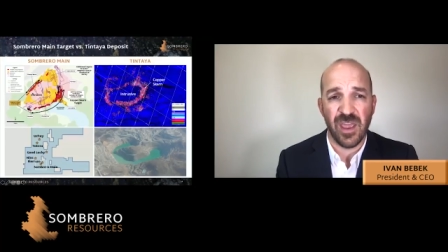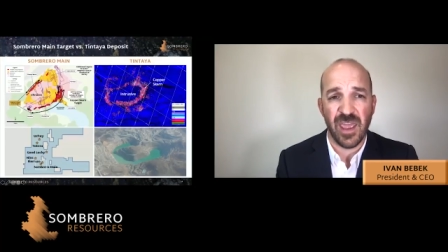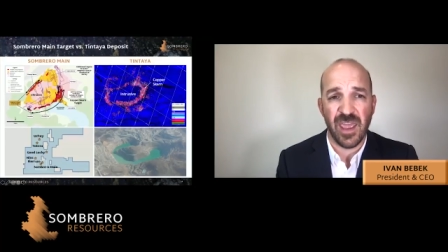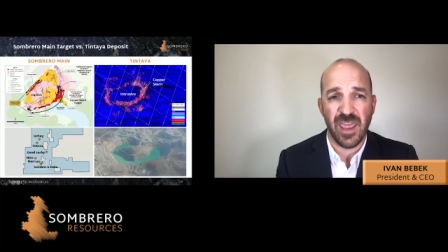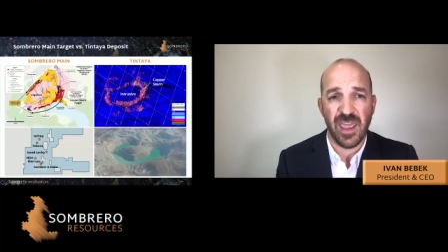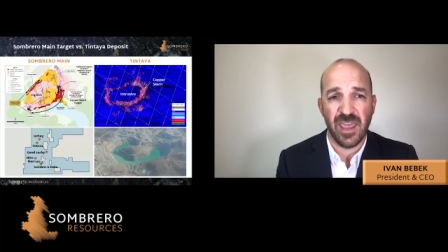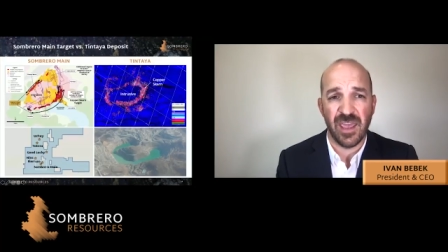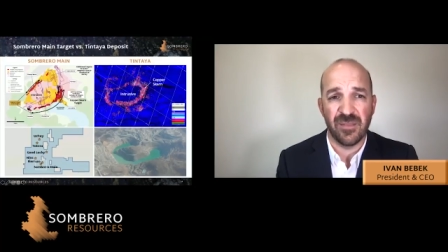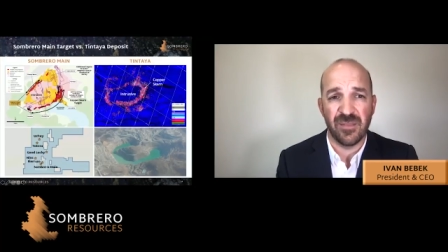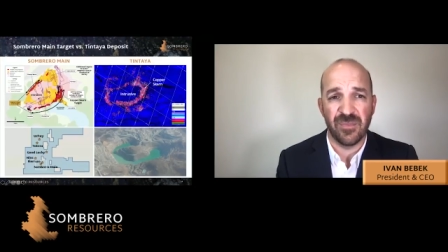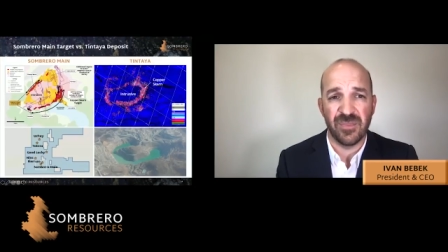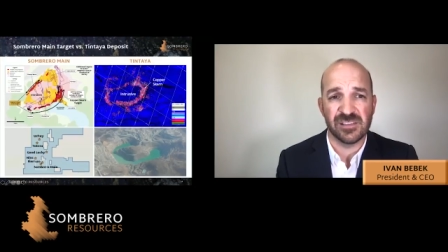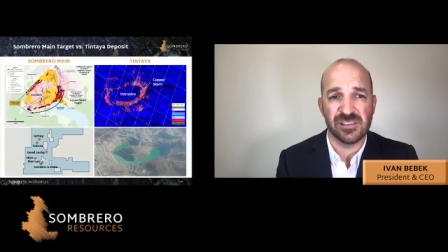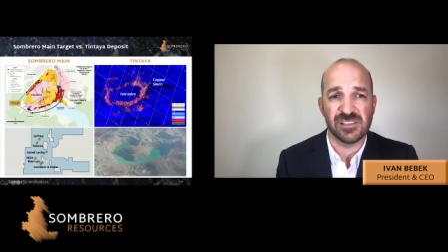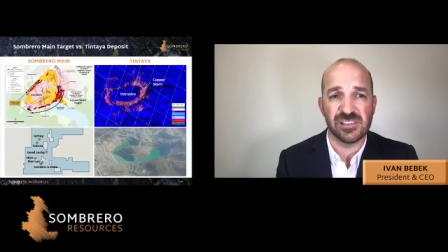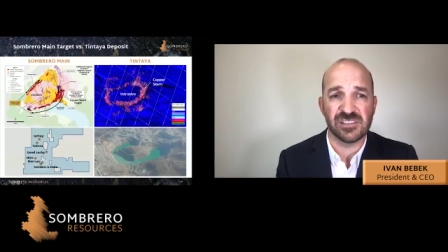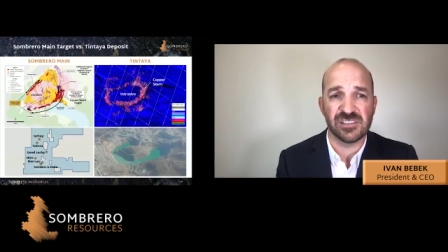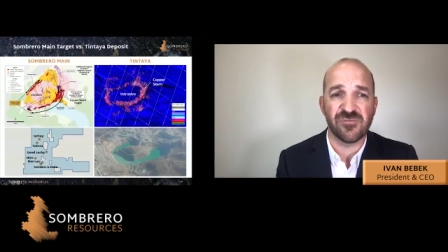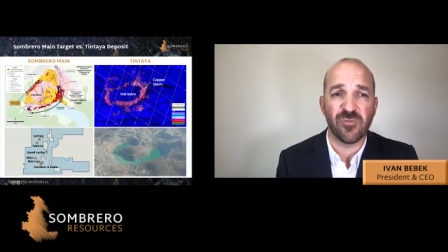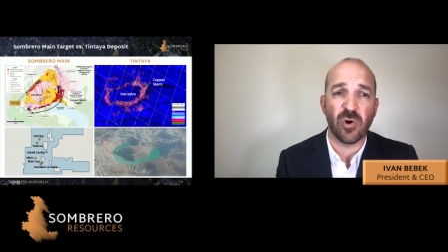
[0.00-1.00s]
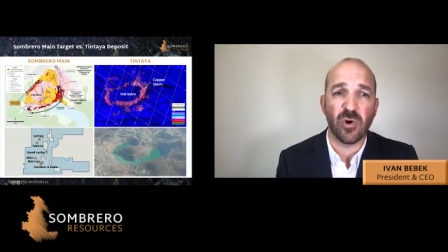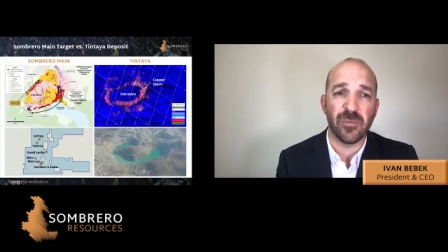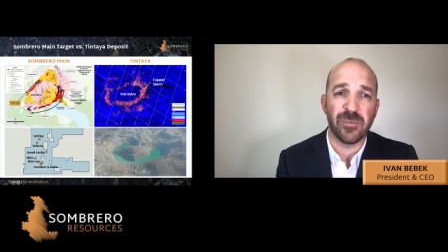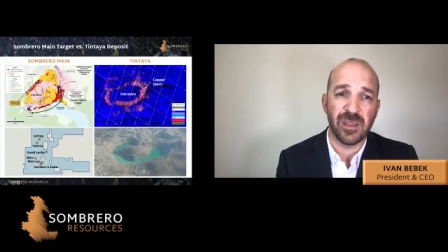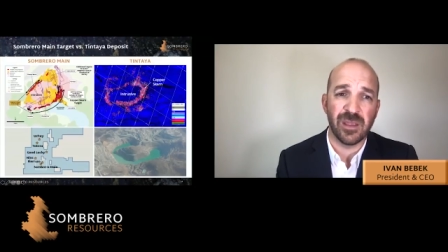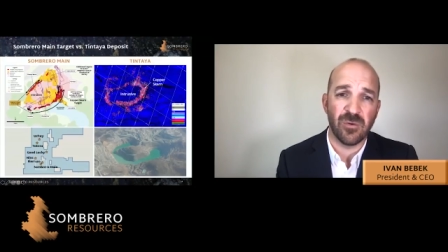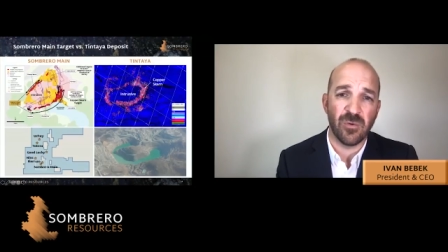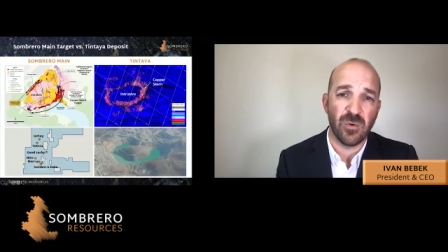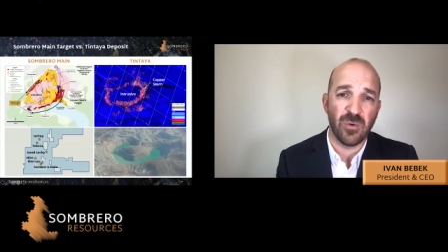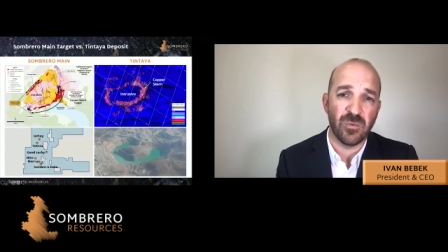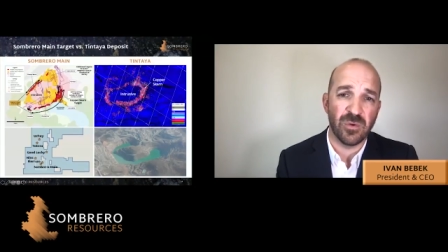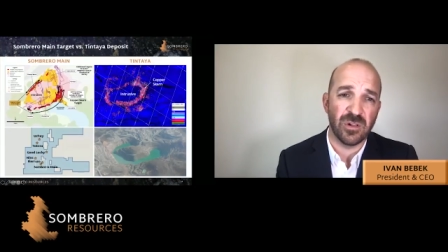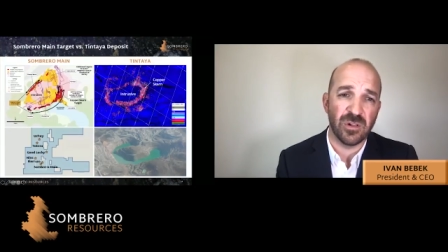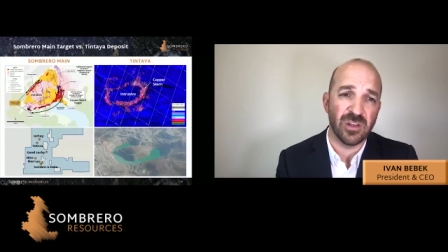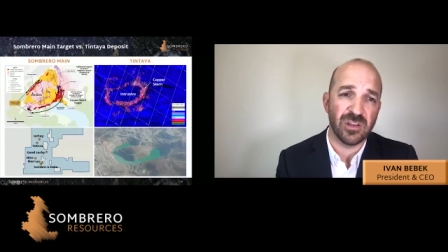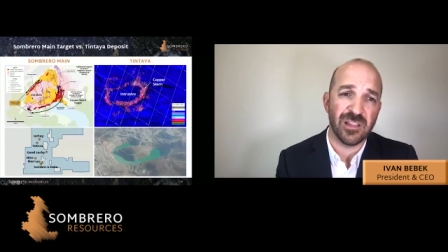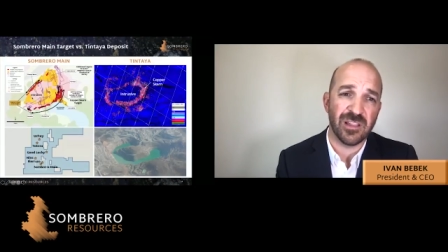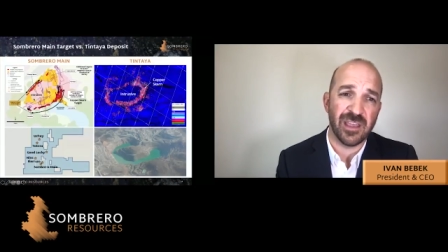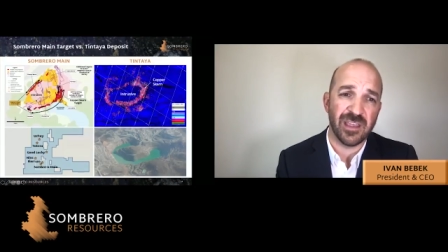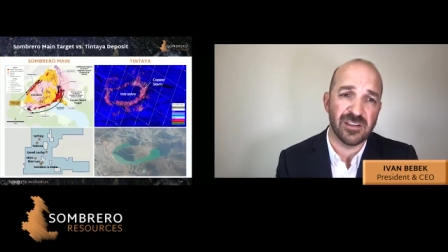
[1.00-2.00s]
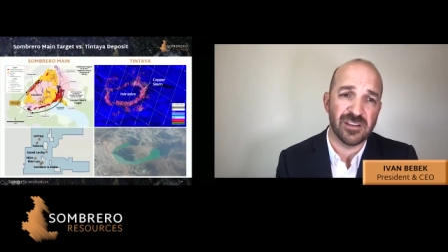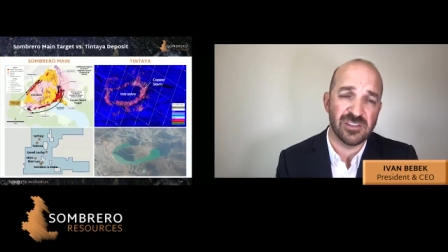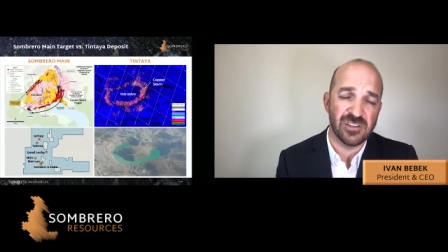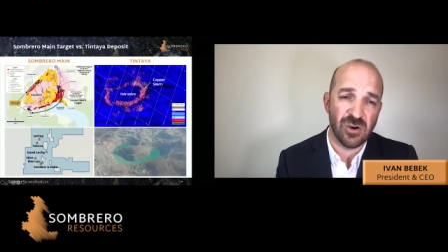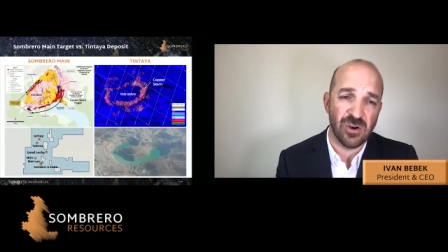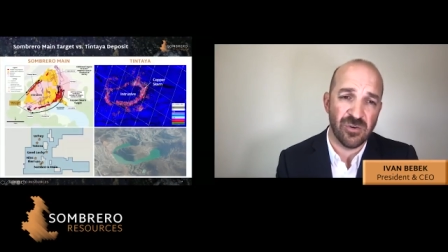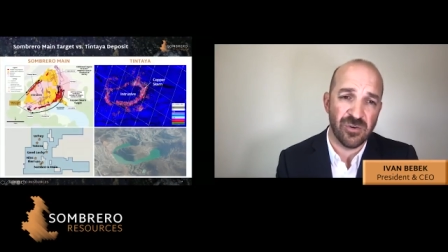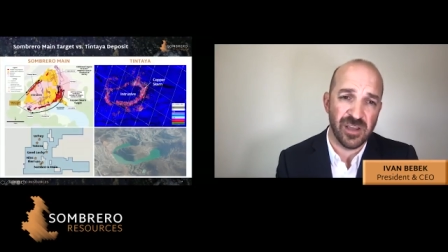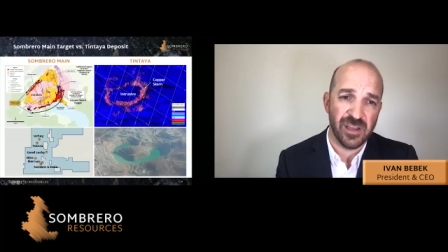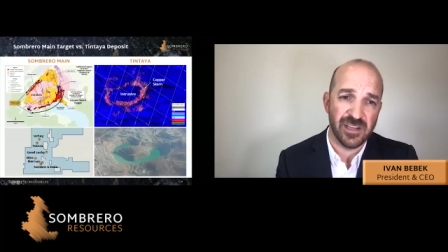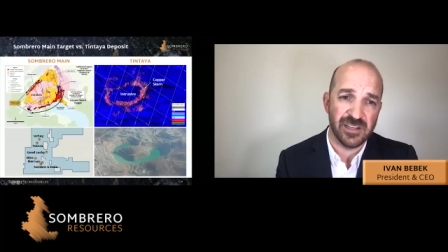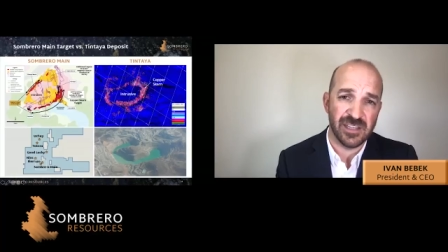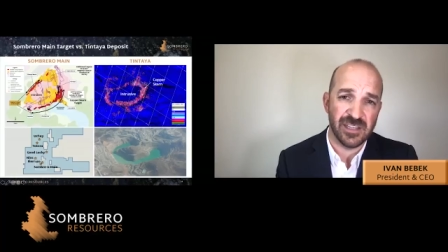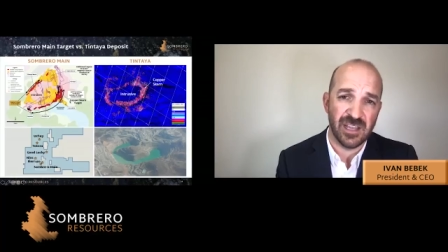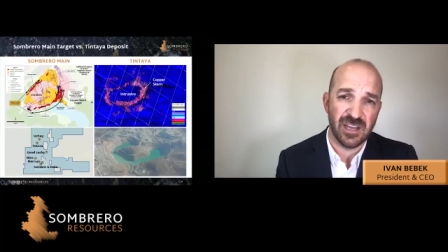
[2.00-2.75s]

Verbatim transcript: And this is forming what would look like a donut.